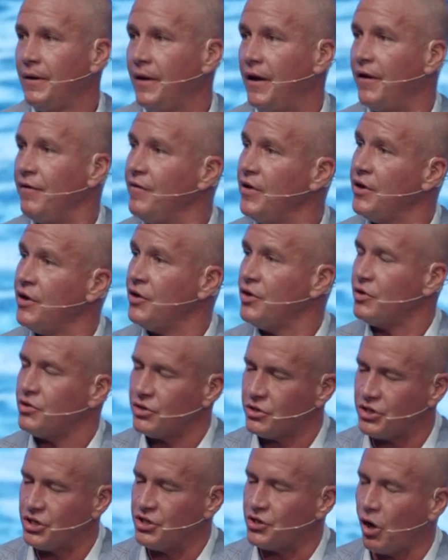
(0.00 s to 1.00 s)
And then
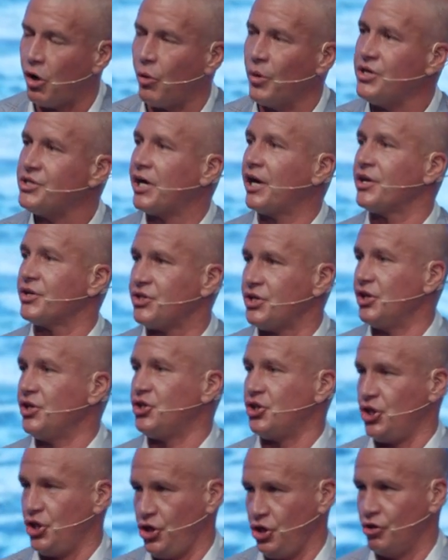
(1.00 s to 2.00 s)
she's always had a
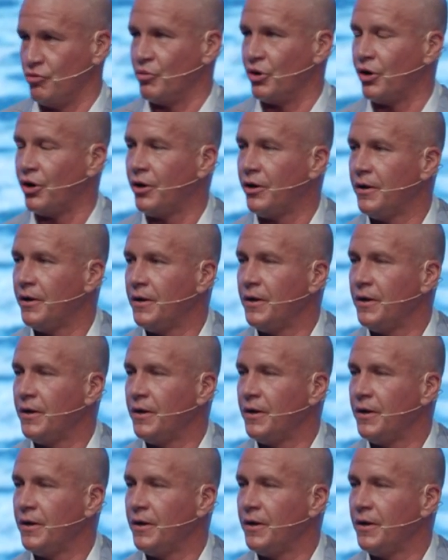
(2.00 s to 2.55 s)
sense of humor.